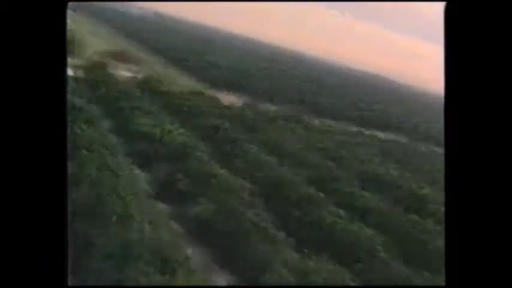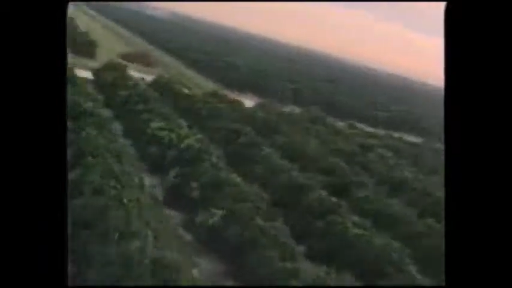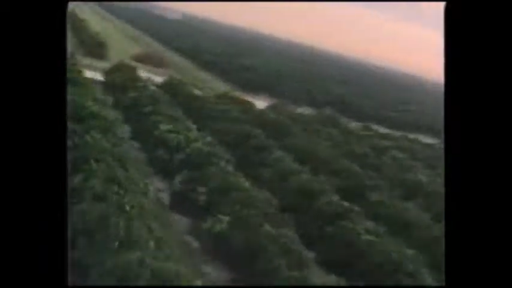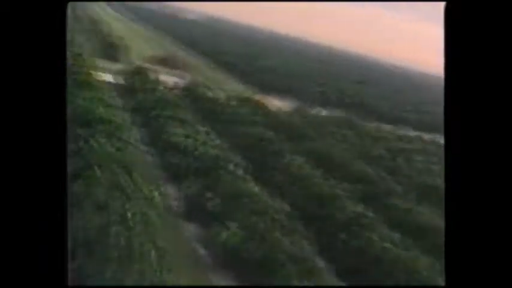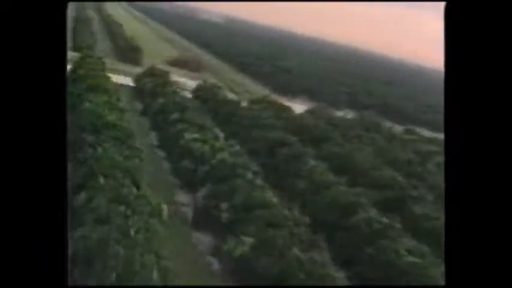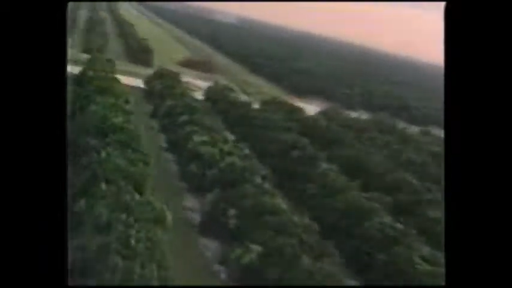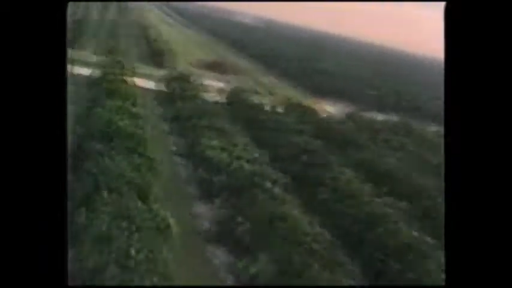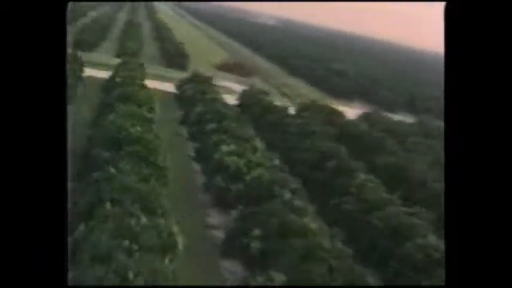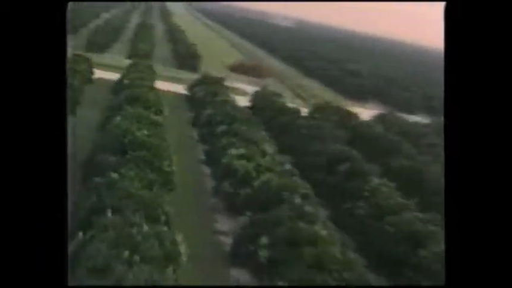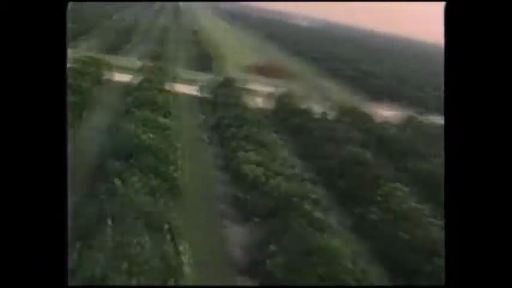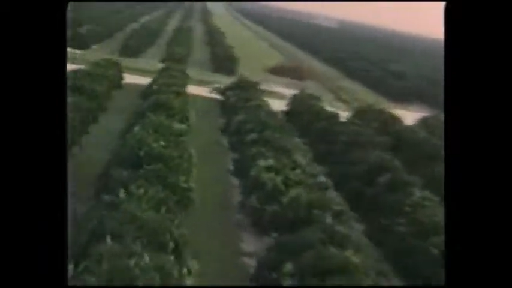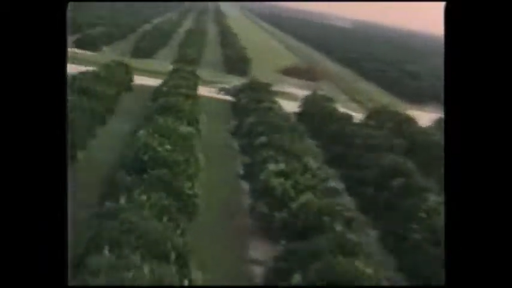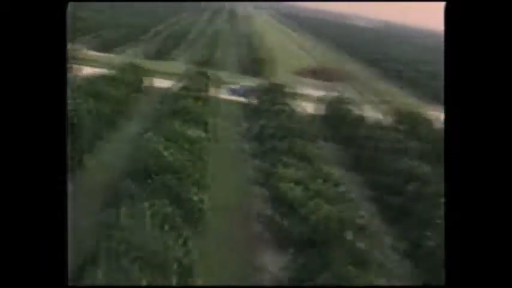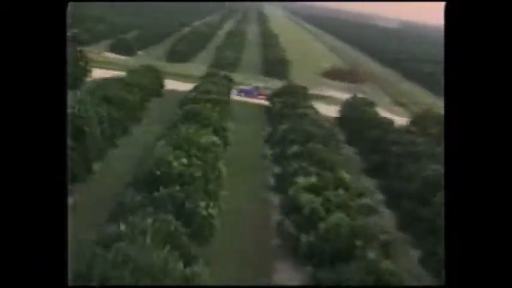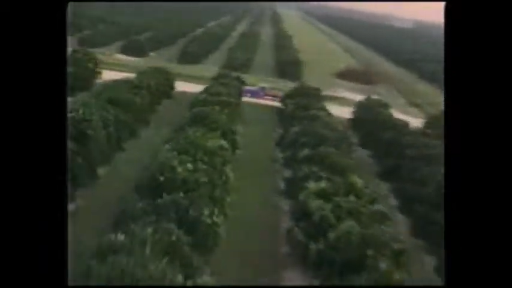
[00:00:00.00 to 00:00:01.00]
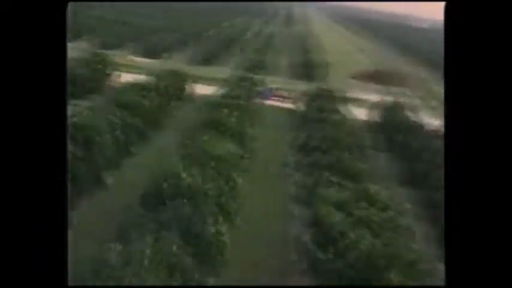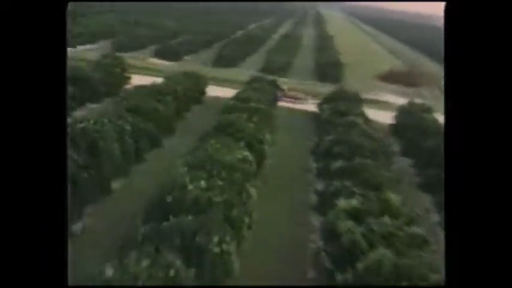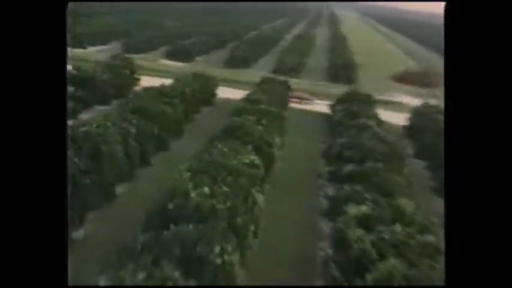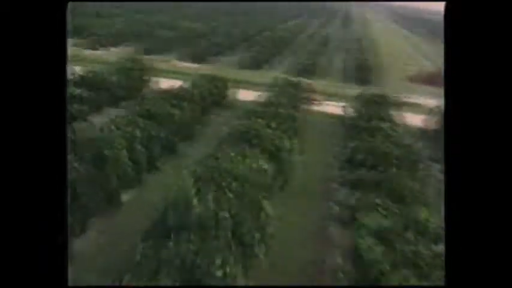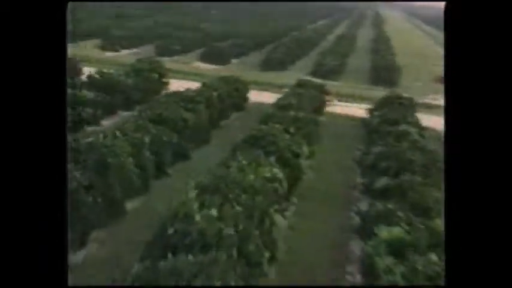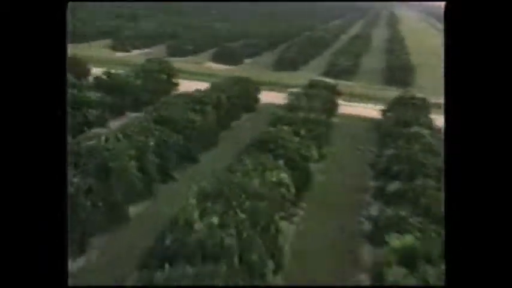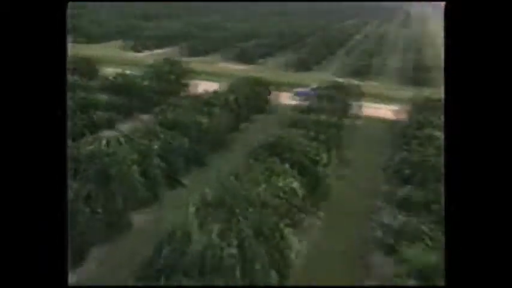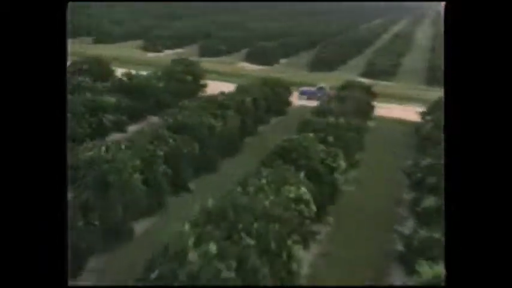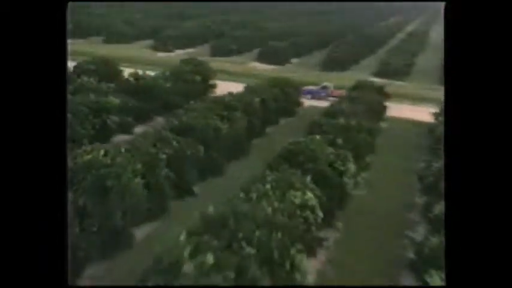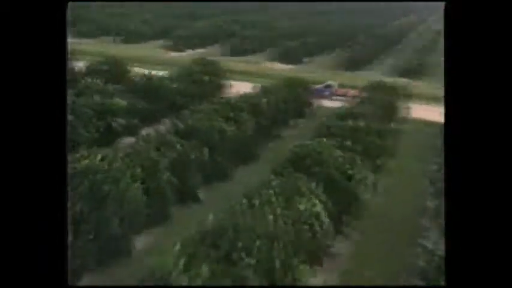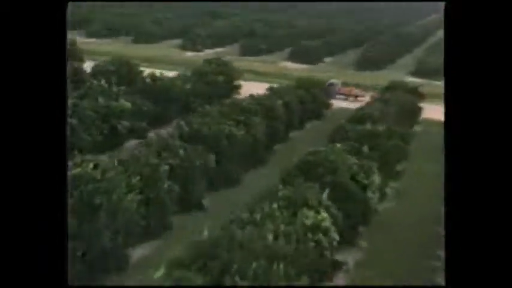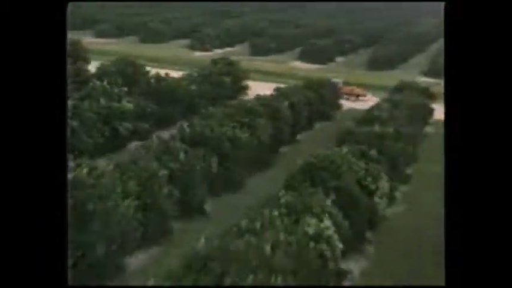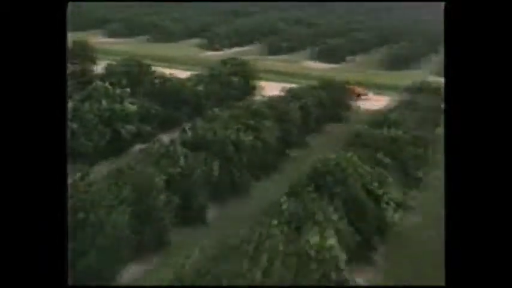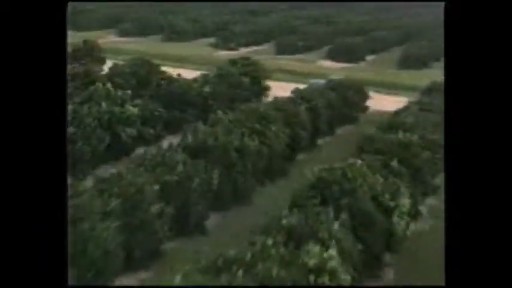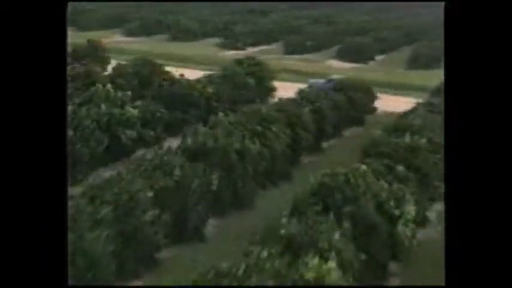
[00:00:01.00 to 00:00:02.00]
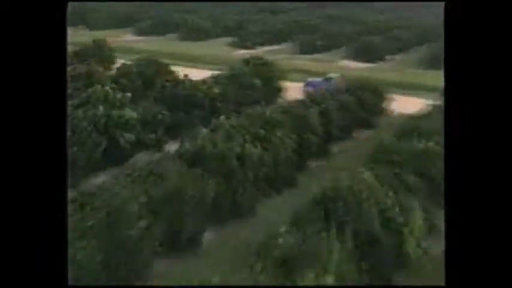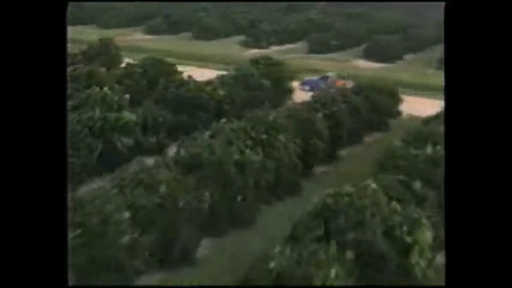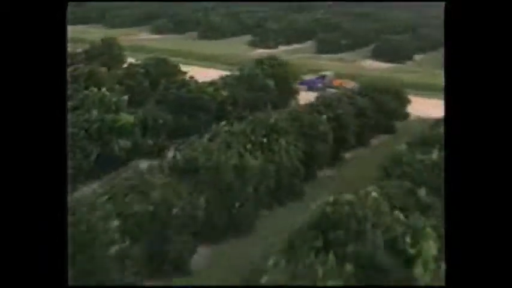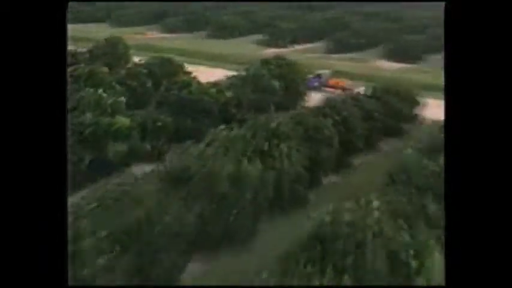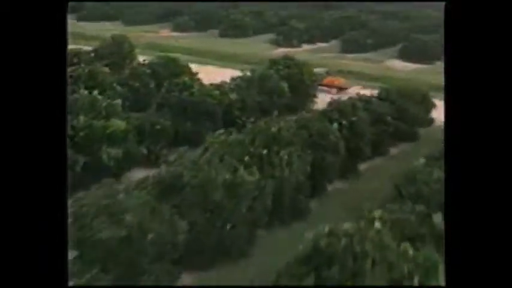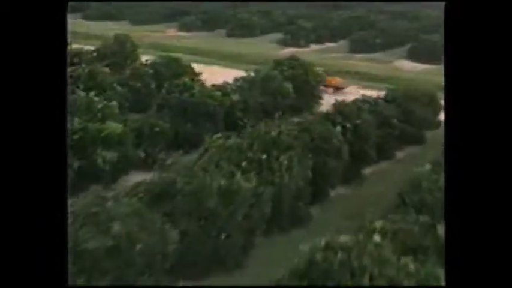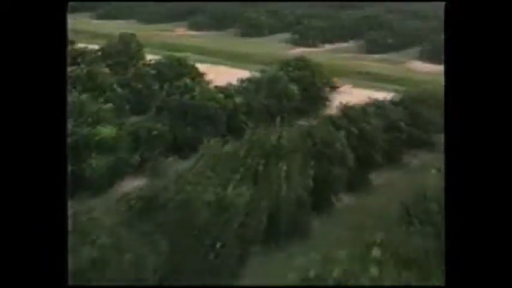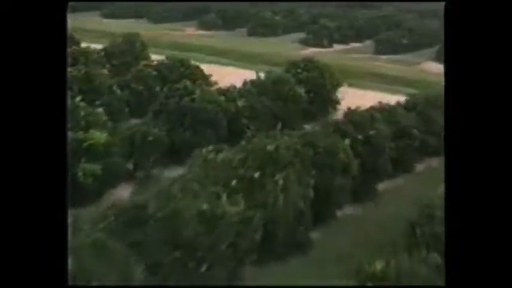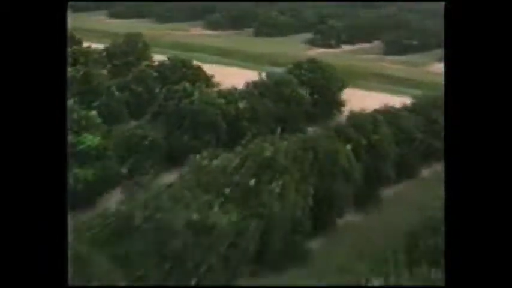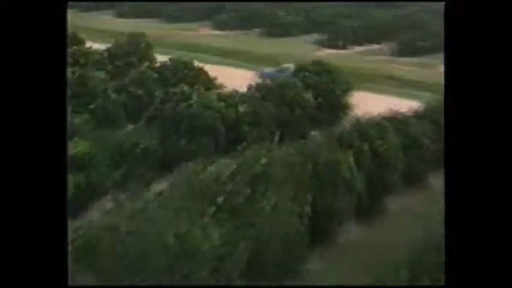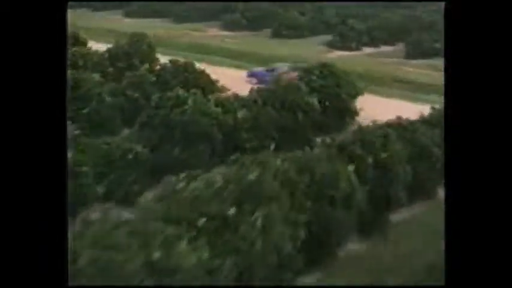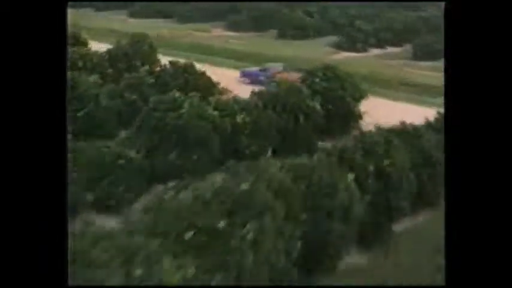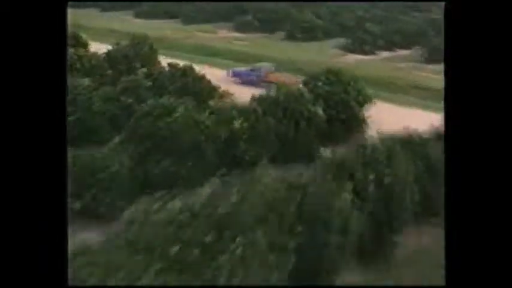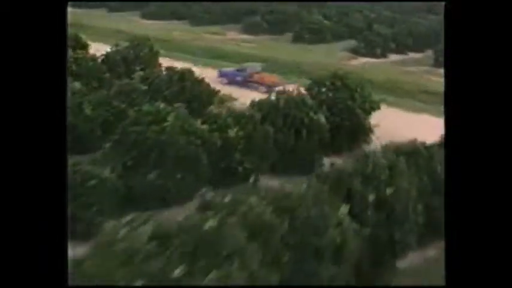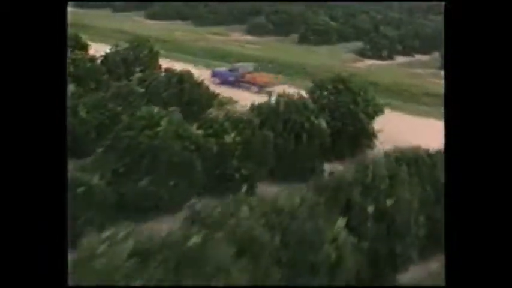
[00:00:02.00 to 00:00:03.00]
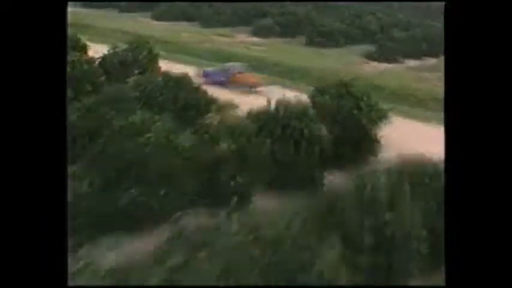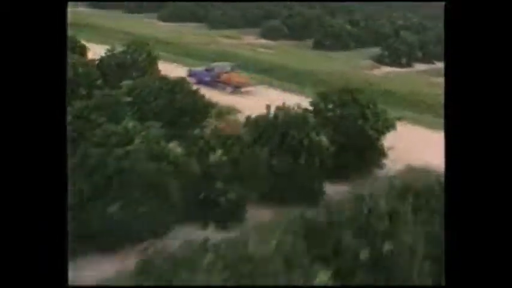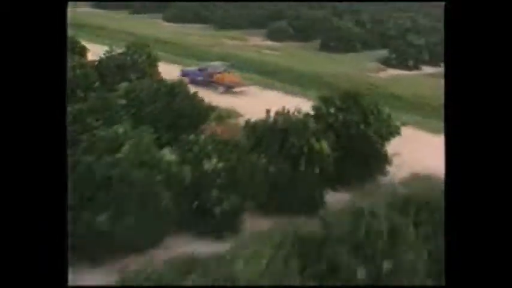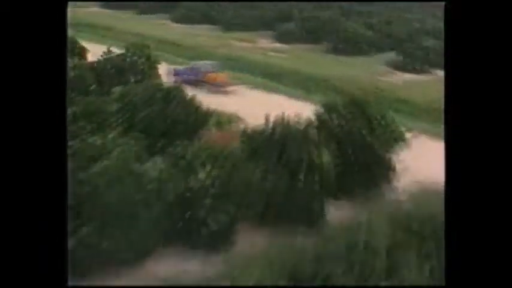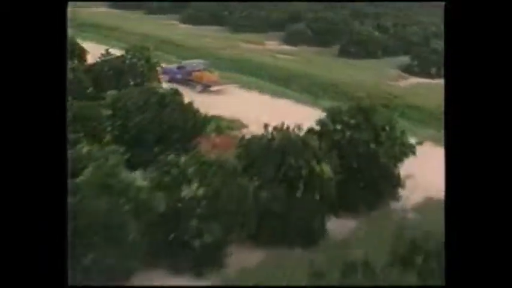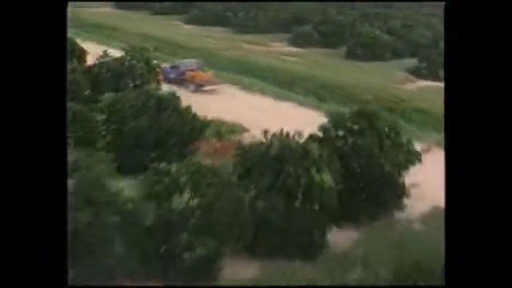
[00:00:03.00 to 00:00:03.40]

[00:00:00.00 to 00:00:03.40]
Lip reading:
No face is visible, so there are no lips to read.